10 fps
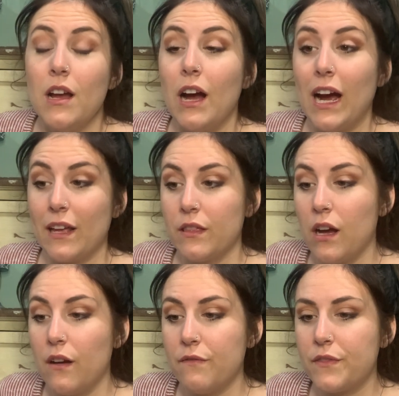I
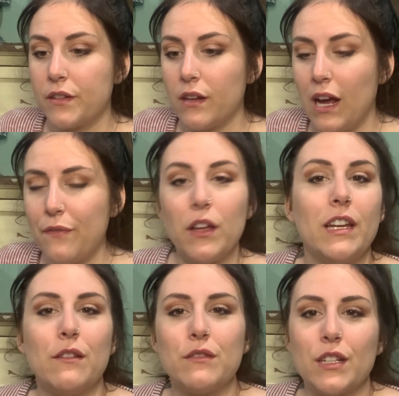felt like
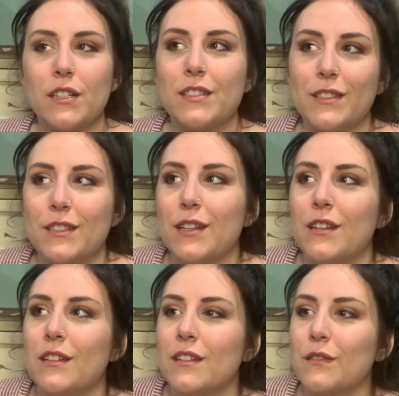it was just
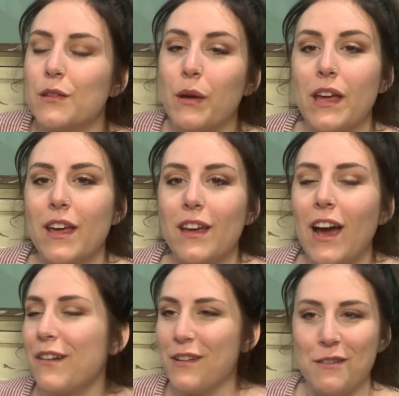the way, I
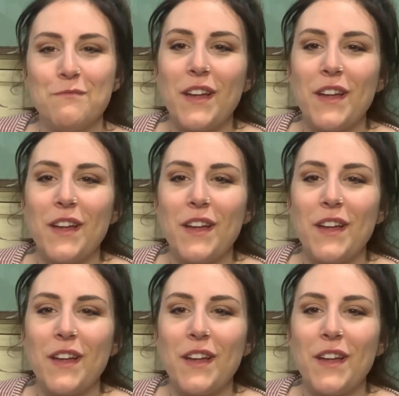don't know.